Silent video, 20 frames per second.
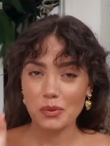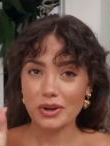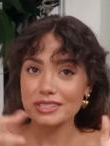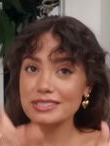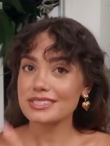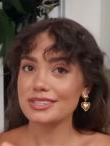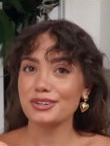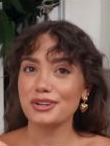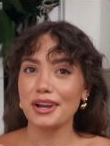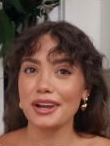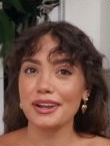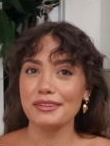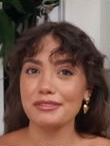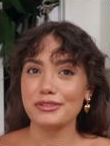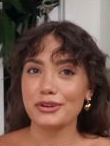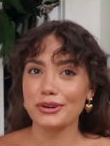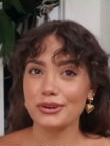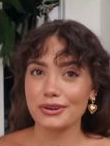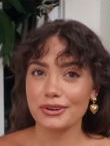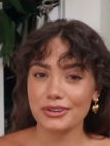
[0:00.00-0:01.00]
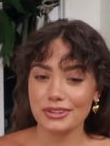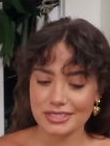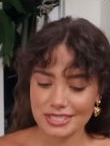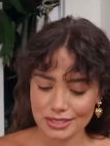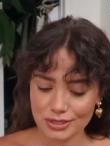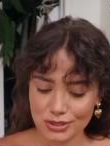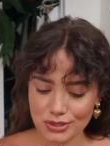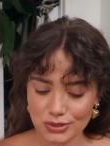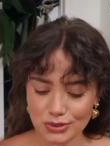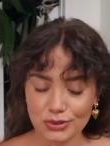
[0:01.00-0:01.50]
Once they're kind of curled
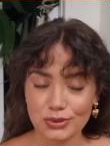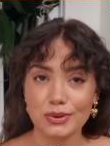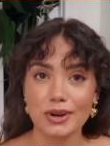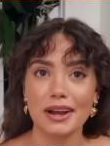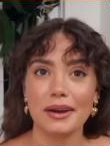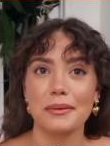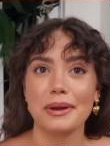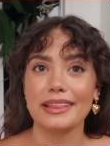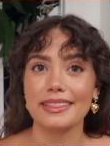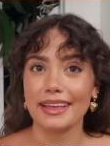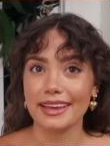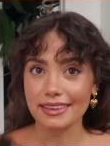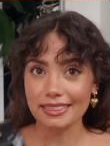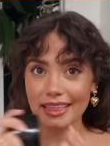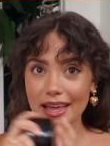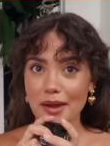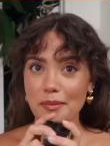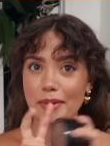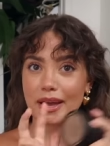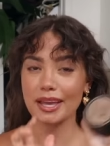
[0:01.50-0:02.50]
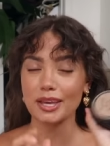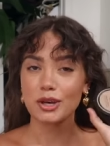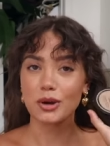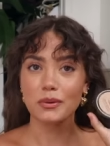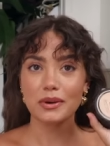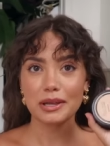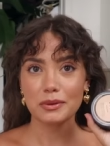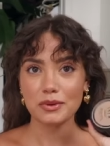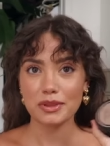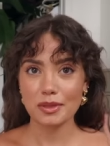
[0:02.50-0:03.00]
to how I like them, I go
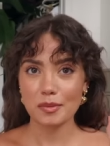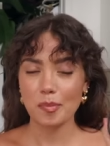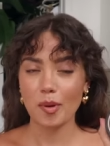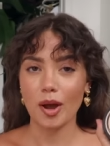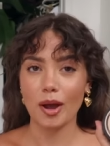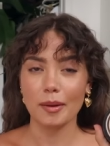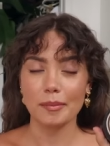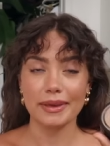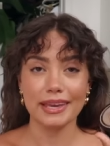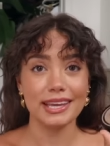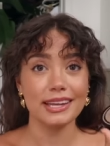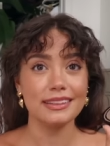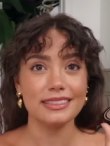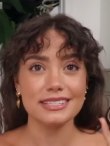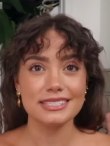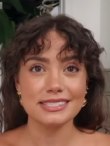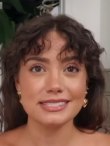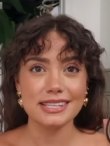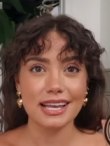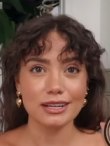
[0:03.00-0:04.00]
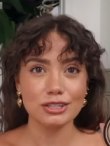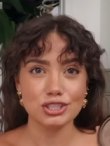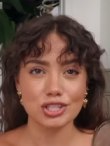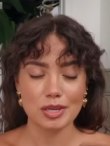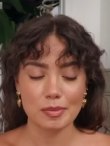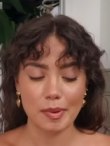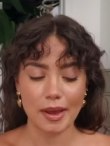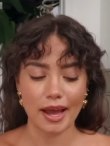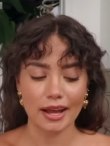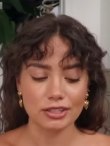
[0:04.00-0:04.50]
in with a pomade. This is
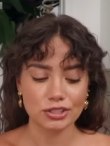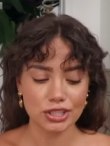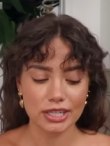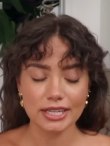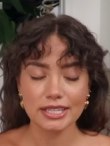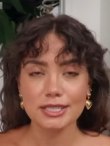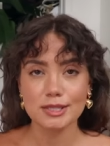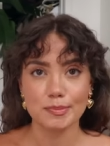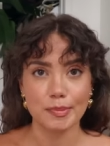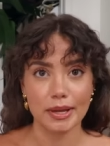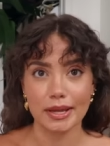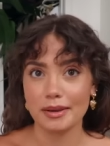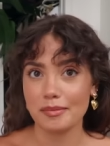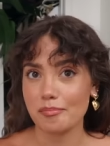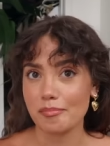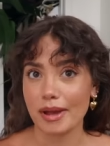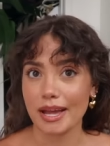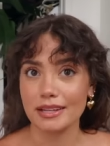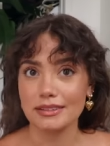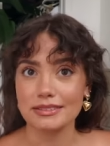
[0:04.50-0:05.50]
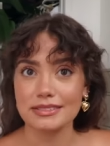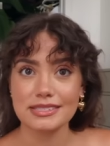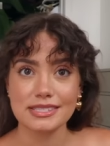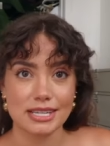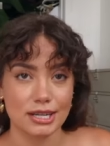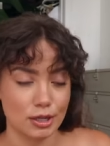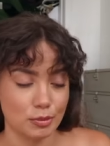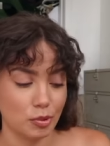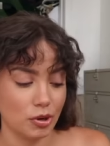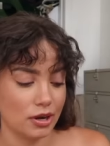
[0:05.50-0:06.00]
actually Patrick's, but men's
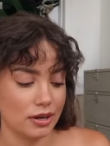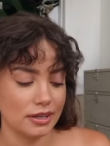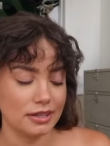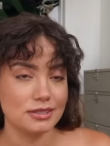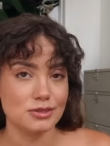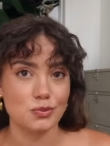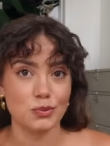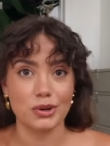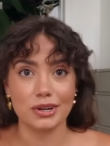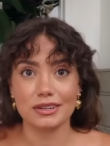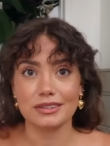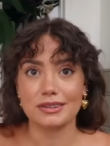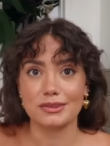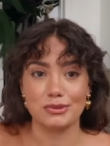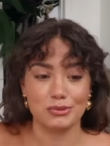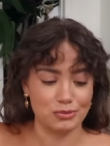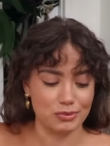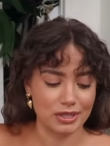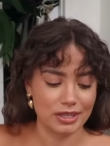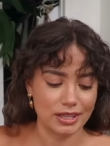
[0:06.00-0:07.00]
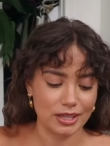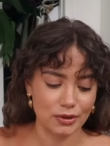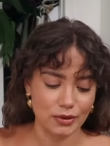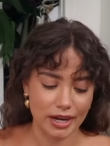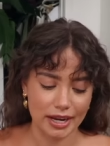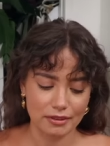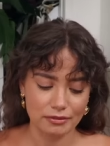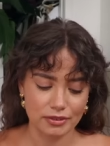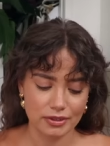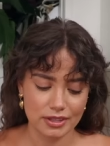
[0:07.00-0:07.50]
hair products work really
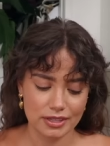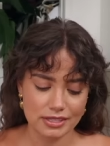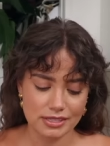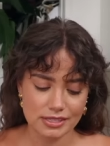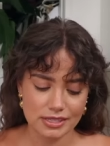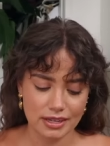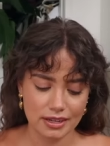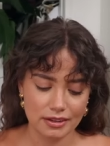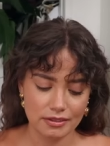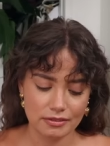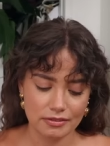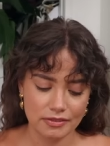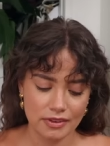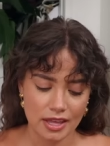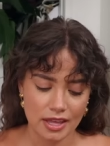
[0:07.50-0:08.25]
great for this stuff.